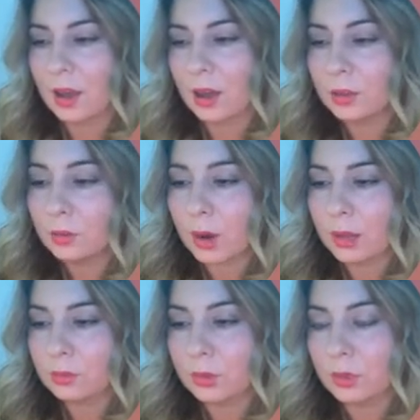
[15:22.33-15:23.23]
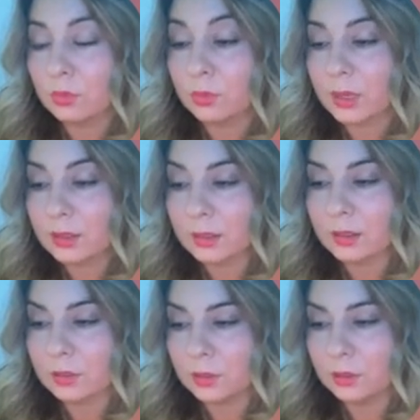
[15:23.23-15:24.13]
Otherwise, we
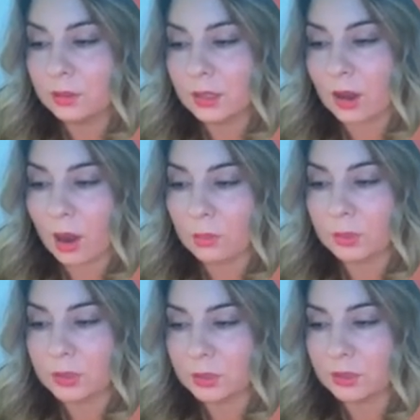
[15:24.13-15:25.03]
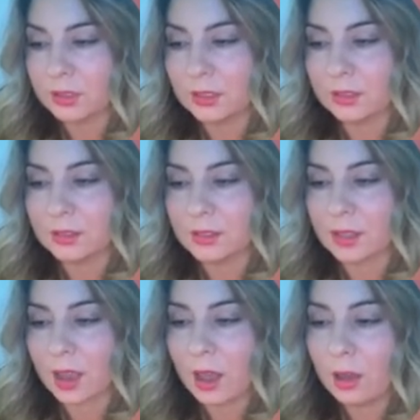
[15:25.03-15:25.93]
risk losing opportunities
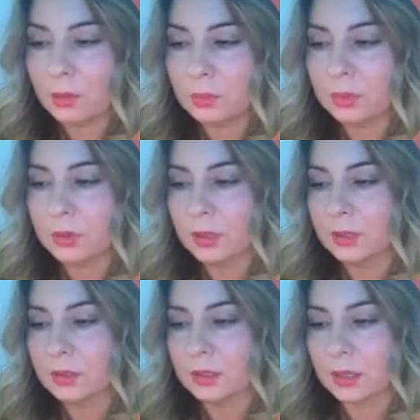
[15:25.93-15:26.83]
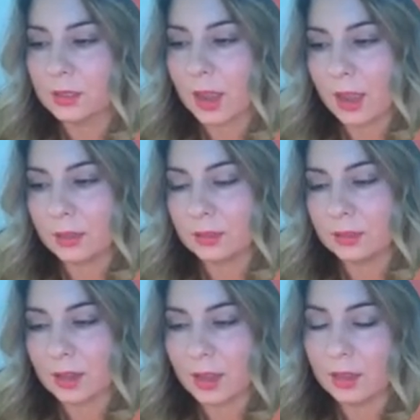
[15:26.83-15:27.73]
to help, to
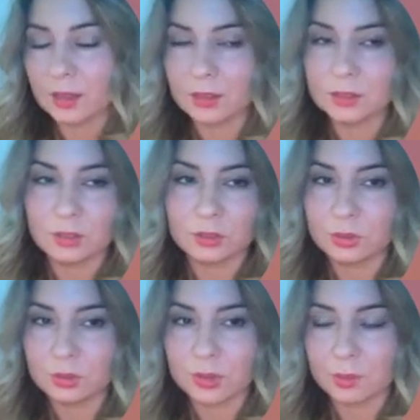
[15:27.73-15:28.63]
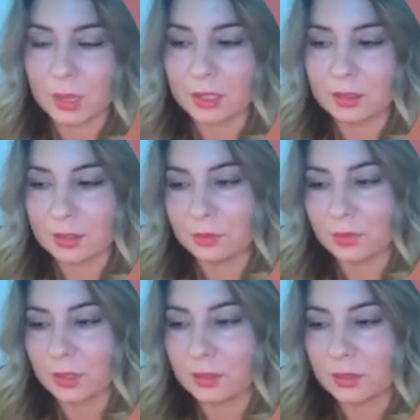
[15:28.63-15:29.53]
connect, and to truly make a
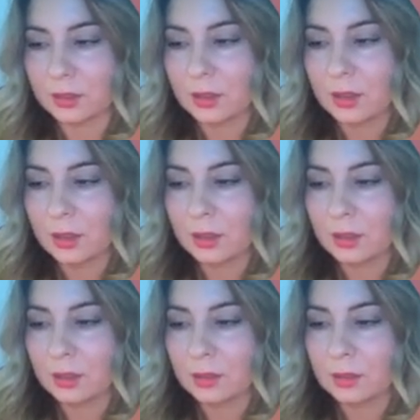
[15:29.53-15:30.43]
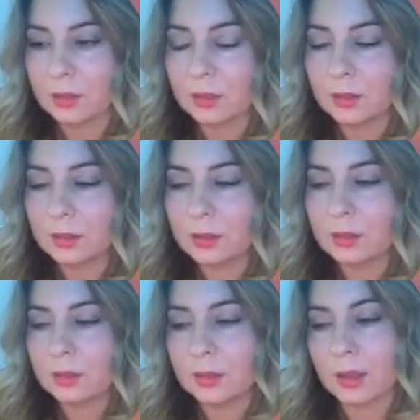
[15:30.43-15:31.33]
difference. This
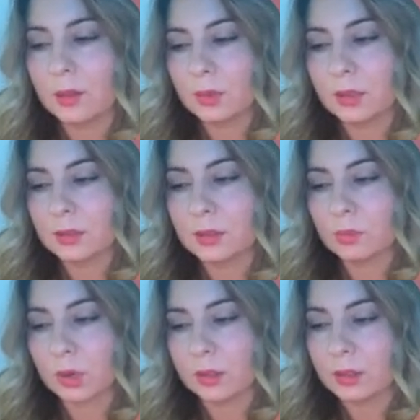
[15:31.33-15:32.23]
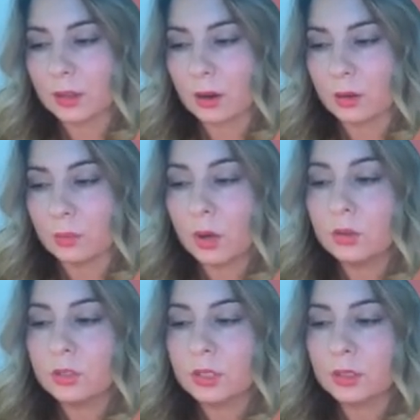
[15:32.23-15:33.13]
isn't the same as suppressing our
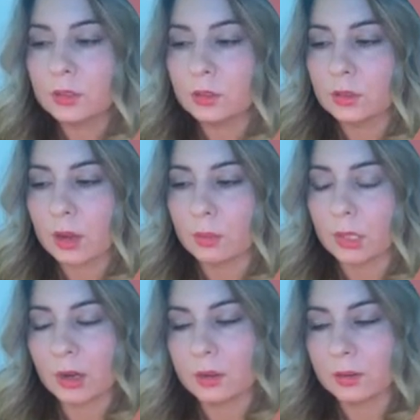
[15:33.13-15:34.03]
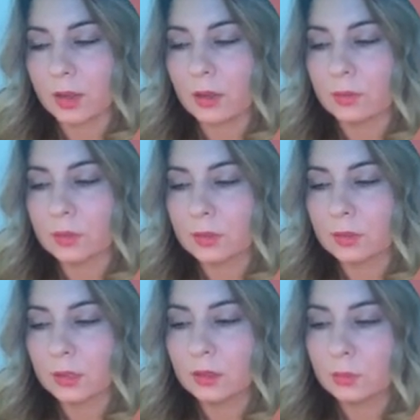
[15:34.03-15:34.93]
emotions or numbing ourselves.
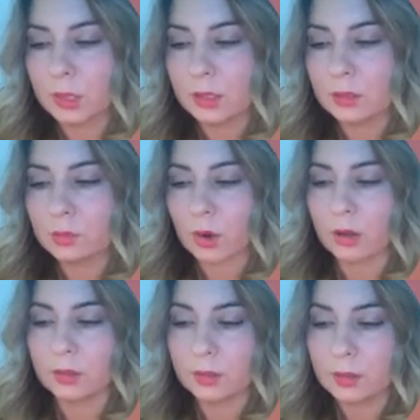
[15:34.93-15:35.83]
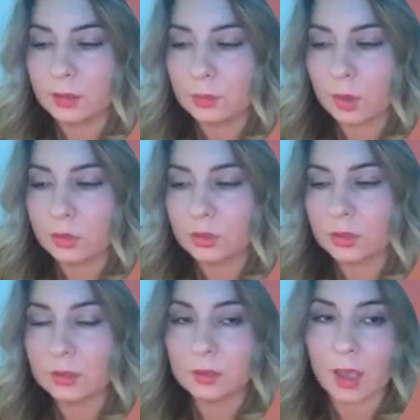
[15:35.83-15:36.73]
This means processing
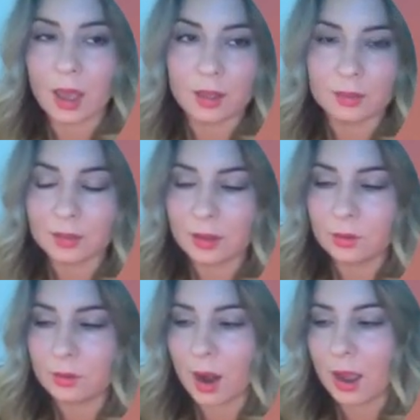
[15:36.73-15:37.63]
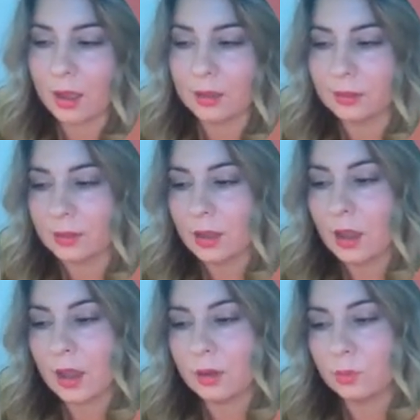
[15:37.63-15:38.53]
emotions as they arise
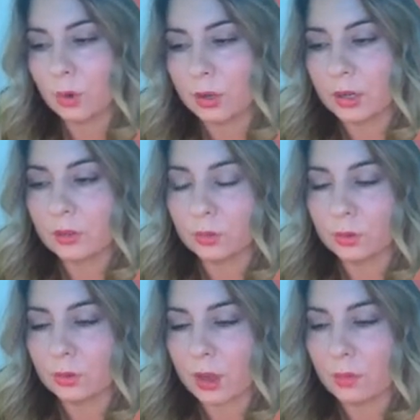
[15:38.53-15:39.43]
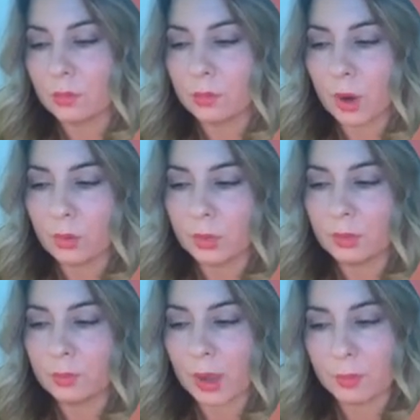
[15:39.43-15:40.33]
and working through them
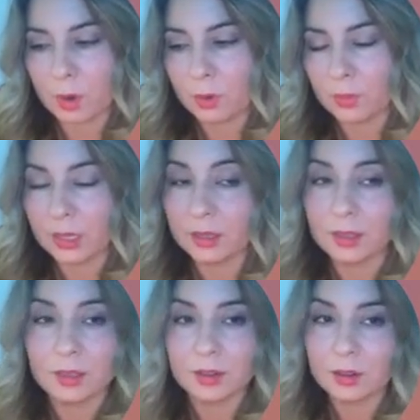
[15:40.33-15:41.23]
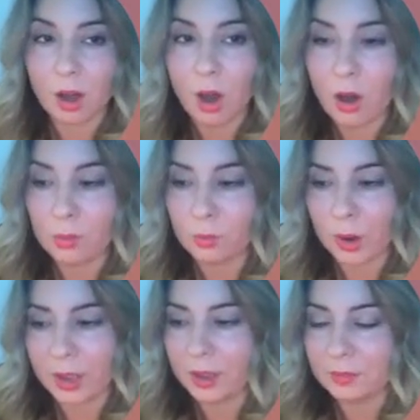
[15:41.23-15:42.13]
moment by moment in a calm
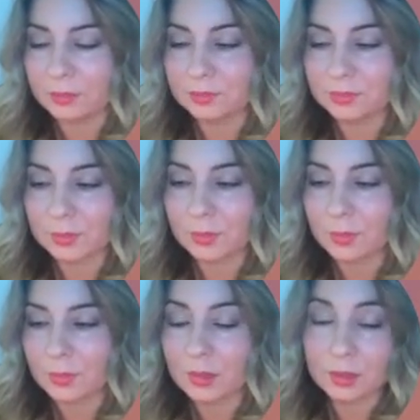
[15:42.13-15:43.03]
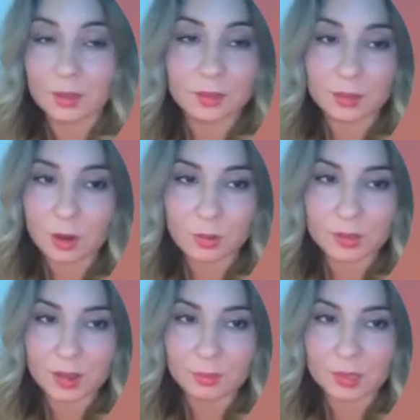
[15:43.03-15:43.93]
way. Does it
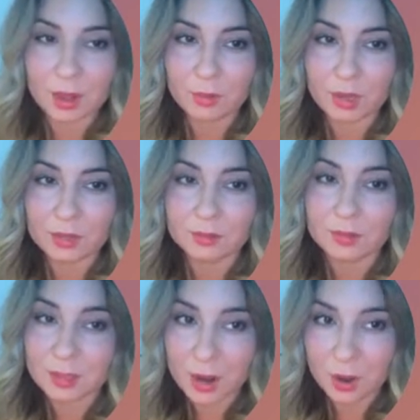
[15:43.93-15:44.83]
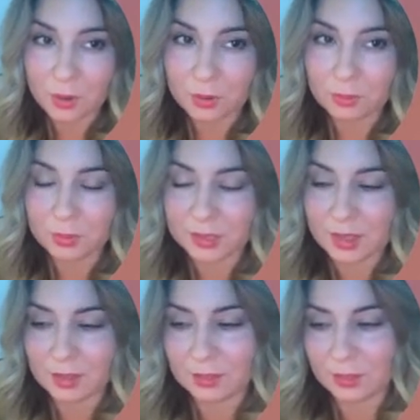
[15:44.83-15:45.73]
always happen that way? No, but
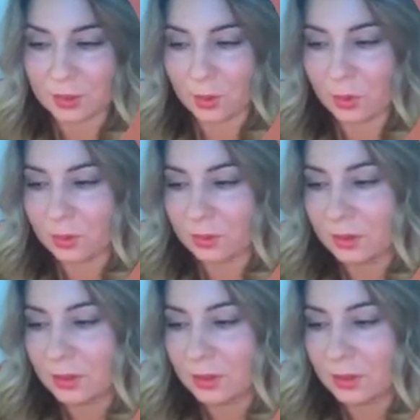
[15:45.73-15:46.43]
that's the goal.